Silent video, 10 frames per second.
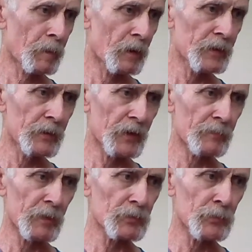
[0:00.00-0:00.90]
don't think there's
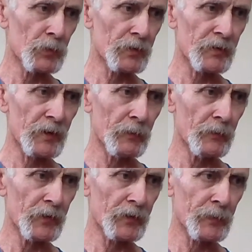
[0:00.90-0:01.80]
much more to say on
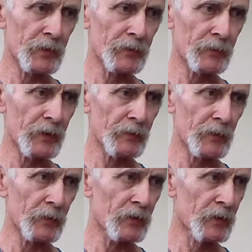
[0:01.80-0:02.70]
this piece, really.
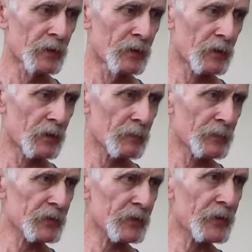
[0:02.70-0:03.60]
Got the
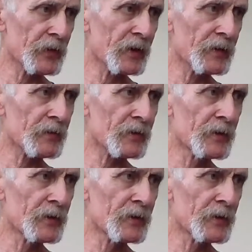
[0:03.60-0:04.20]
harmonic at the end.